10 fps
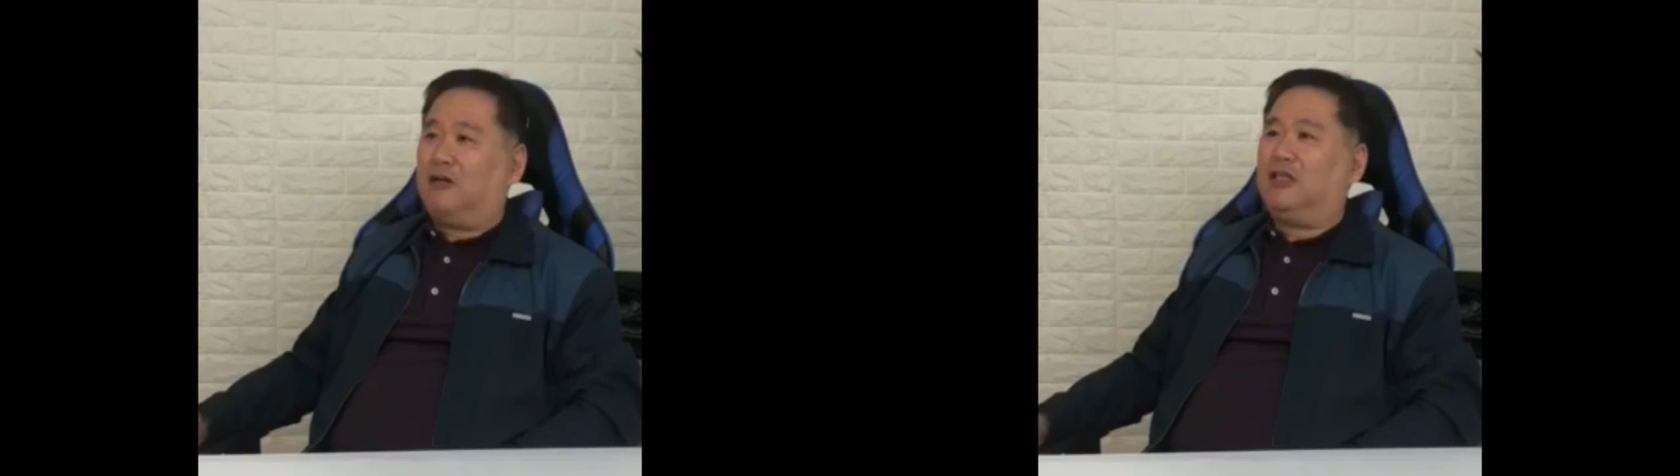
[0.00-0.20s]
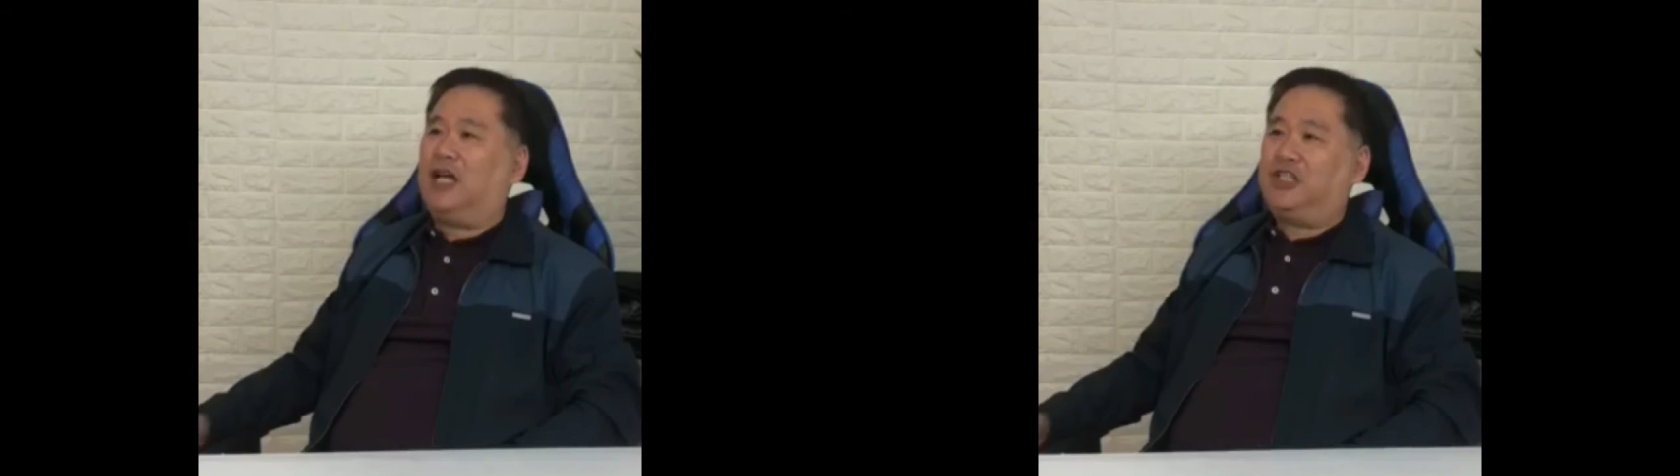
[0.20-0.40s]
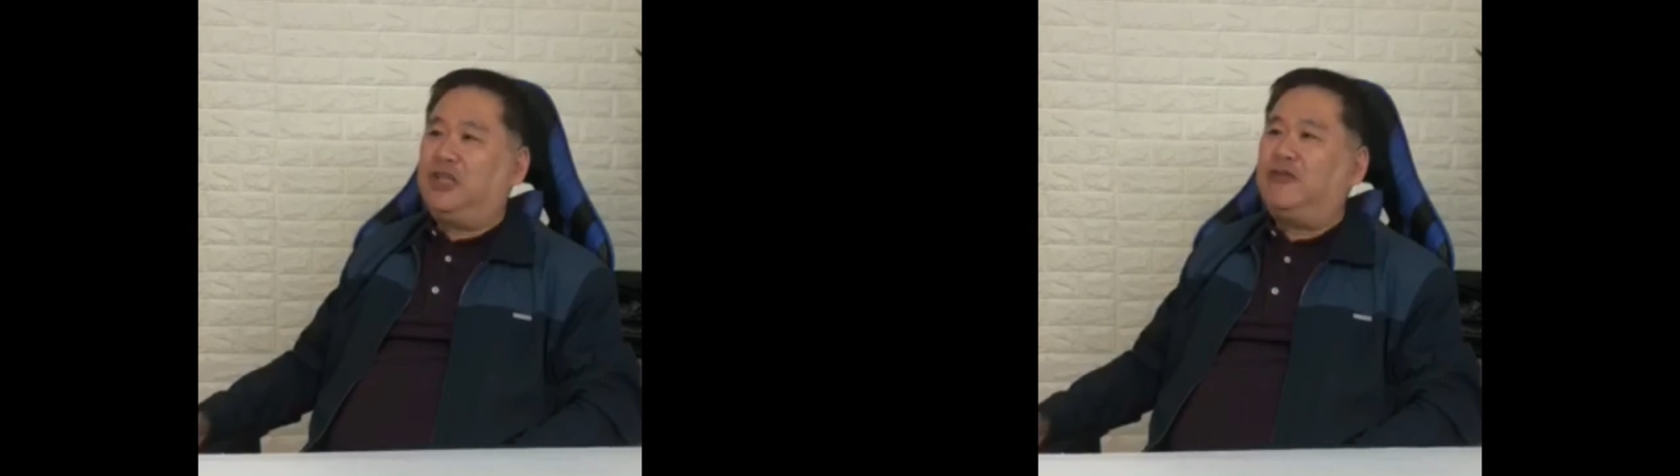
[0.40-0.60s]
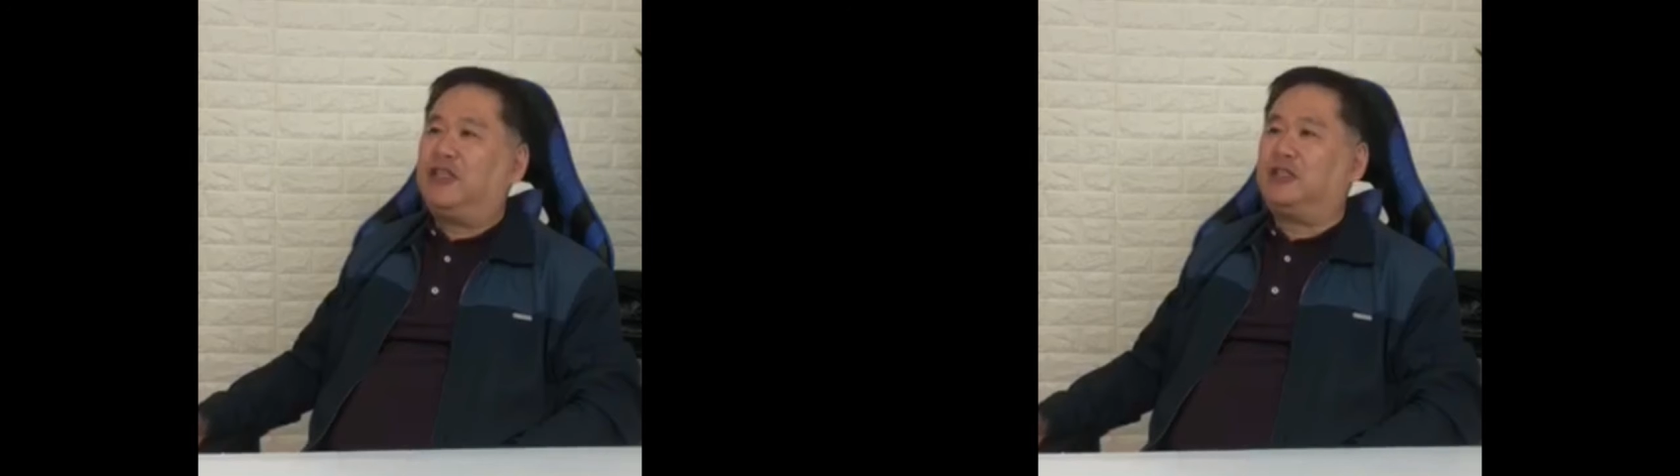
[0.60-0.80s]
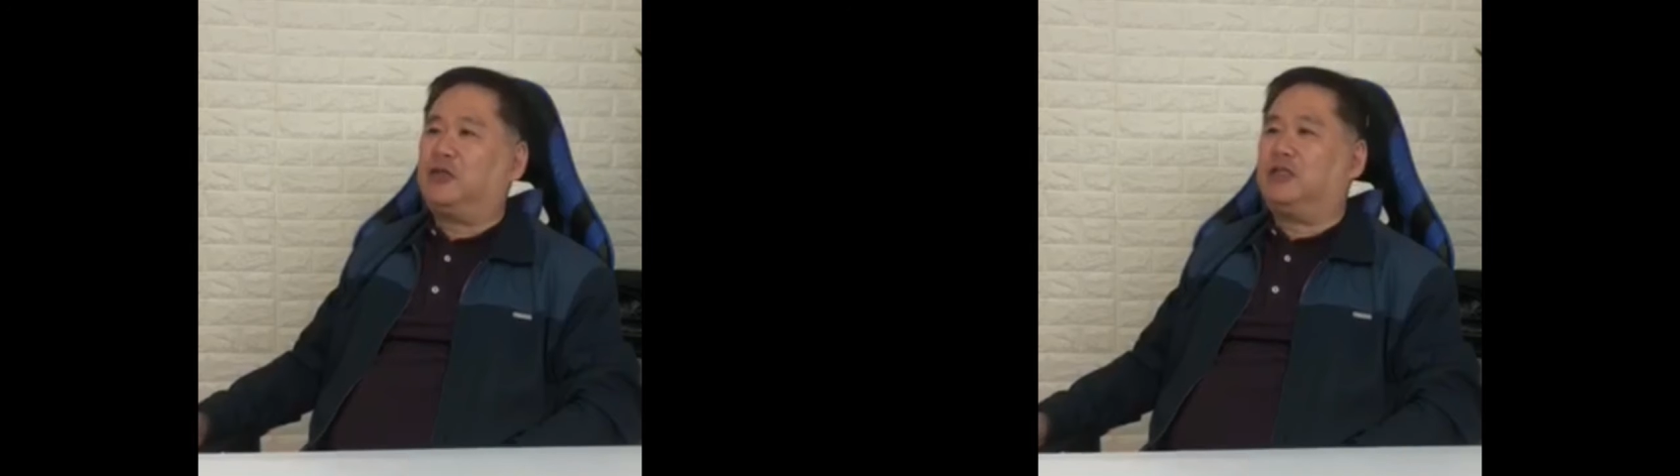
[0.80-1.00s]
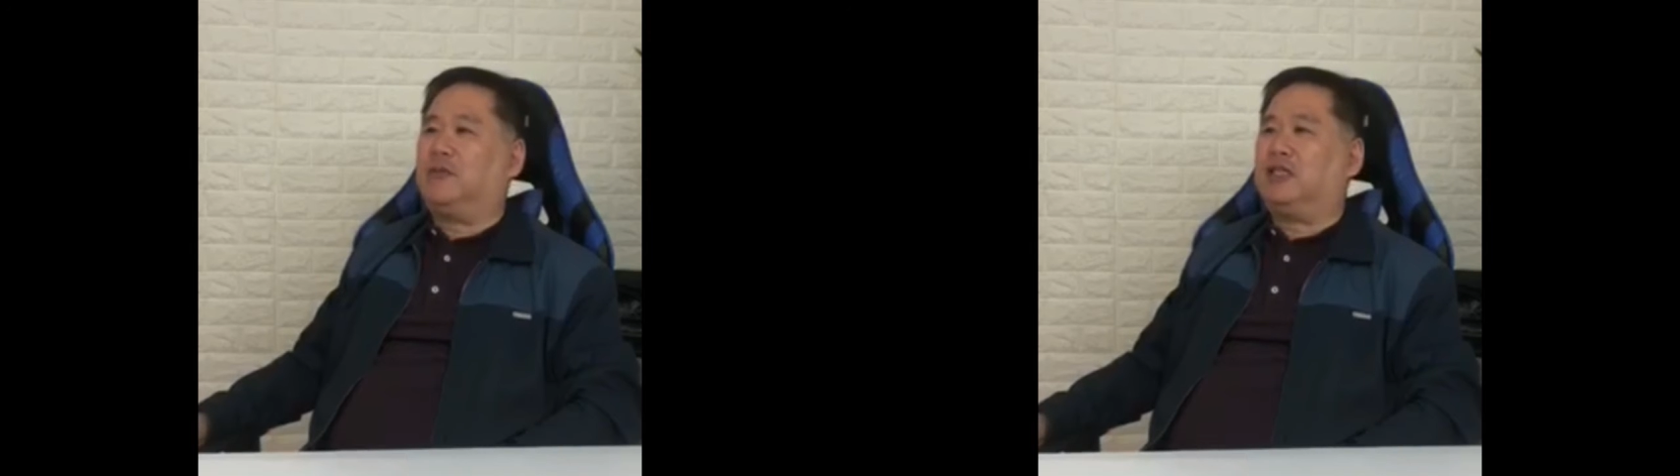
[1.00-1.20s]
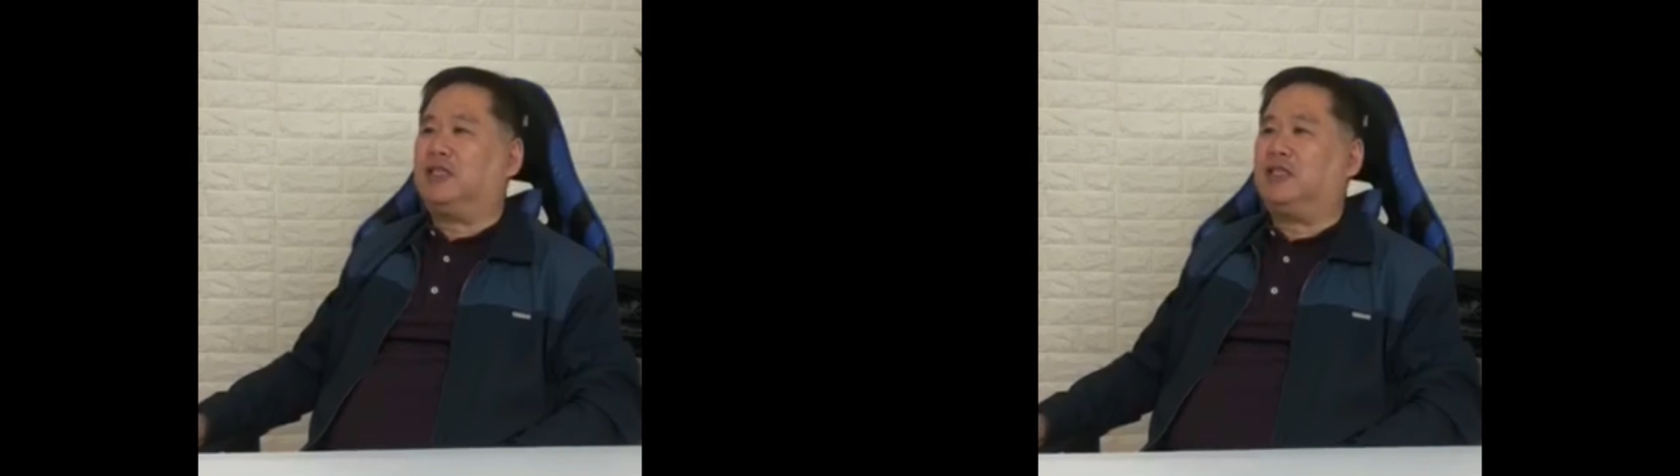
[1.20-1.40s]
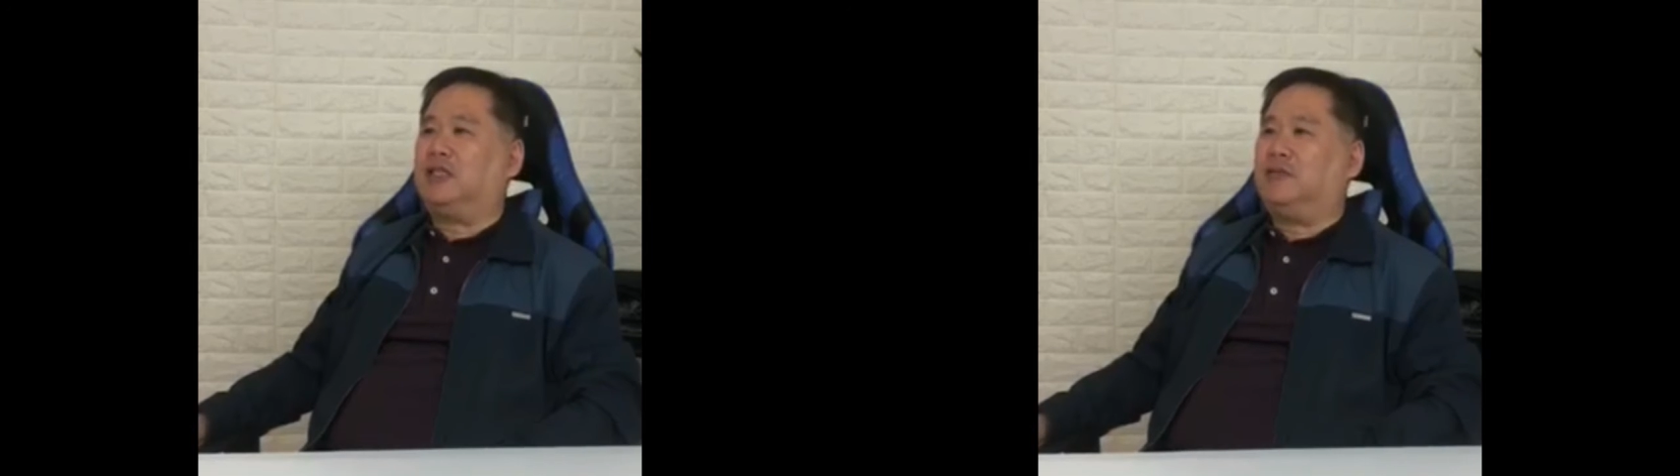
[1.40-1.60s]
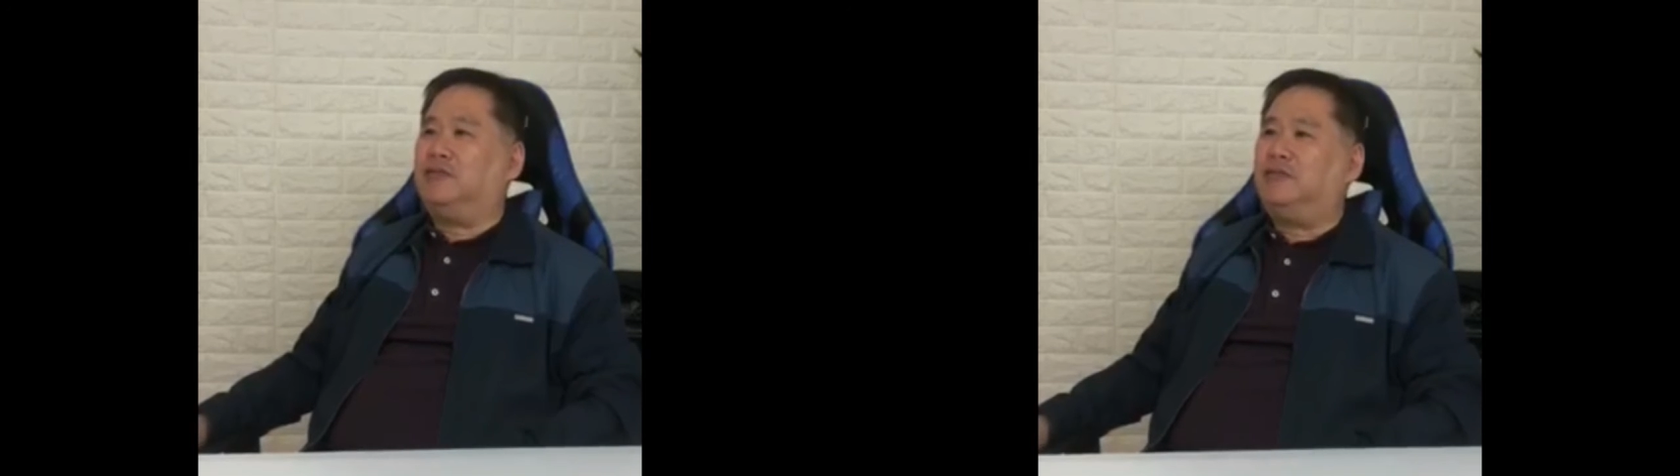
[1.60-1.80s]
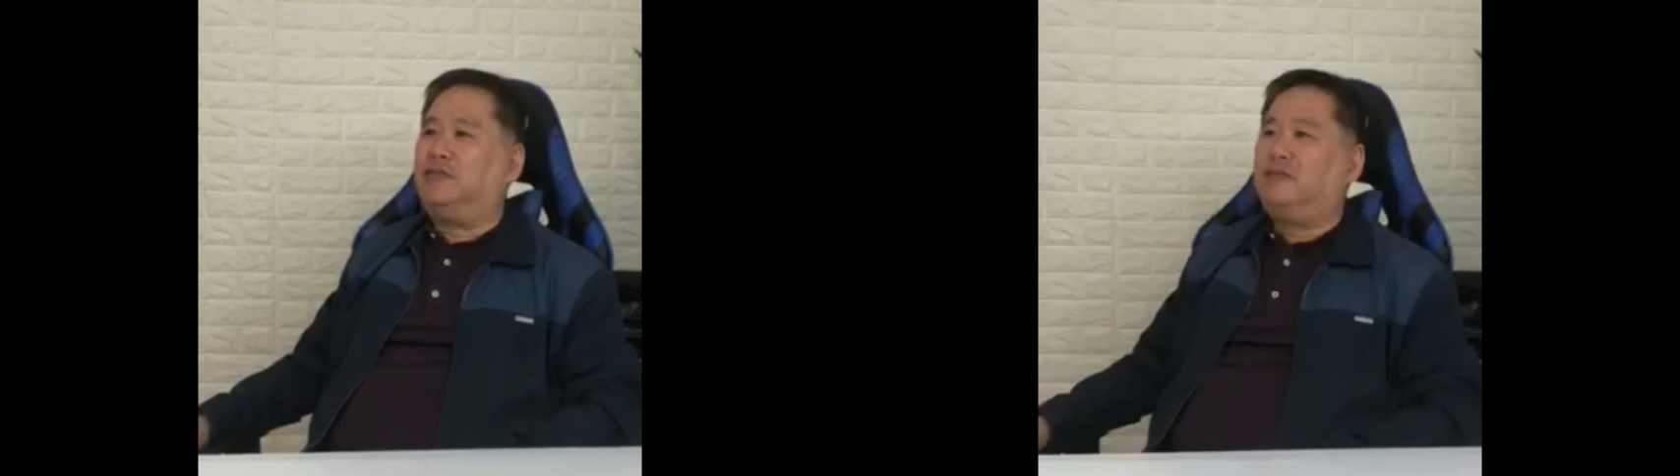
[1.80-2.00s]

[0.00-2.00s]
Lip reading: now the Achievers Toastmasters Club.